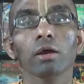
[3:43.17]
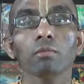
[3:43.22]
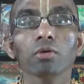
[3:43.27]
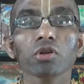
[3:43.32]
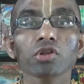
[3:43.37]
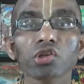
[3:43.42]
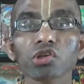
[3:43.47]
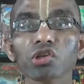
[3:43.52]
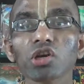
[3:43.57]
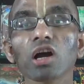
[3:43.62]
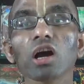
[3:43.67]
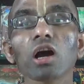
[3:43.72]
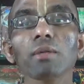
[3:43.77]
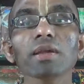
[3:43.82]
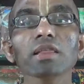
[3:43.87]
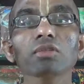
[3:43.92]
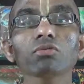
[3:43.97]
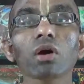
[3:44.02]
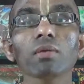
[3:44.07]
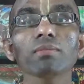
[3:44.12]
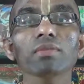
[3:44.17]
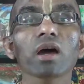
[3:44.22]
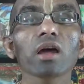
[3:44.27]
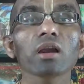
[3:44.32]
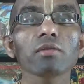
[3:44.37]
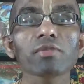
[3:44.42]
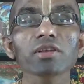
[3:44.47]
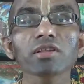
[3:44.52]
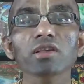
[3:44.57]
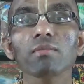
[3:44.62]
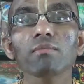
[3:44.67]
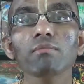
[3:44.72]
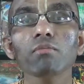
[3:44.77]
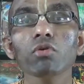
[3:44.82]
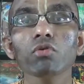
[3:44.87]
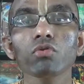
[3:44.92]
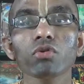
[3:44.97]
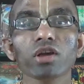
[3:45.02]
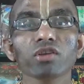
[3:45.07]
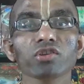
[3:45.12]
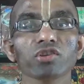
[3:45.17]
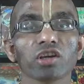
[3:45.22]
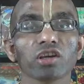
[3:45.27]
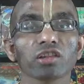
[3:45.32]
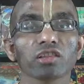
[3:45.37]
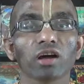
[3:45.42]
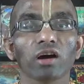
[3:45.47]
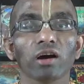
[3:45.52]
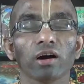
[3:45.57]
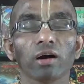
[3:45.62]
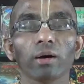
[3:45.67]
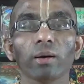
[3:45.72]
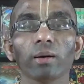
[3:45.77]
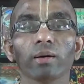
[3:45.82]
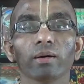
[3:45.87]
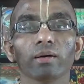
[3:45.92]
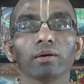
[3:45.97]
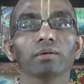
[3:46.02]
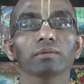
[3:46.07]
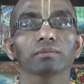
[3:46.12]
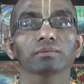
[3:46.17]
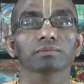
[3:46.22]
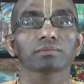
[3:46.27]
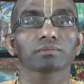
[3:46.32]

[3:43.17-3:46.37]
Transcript: Pruchami Tvam Dharma Sammudha Chetaha.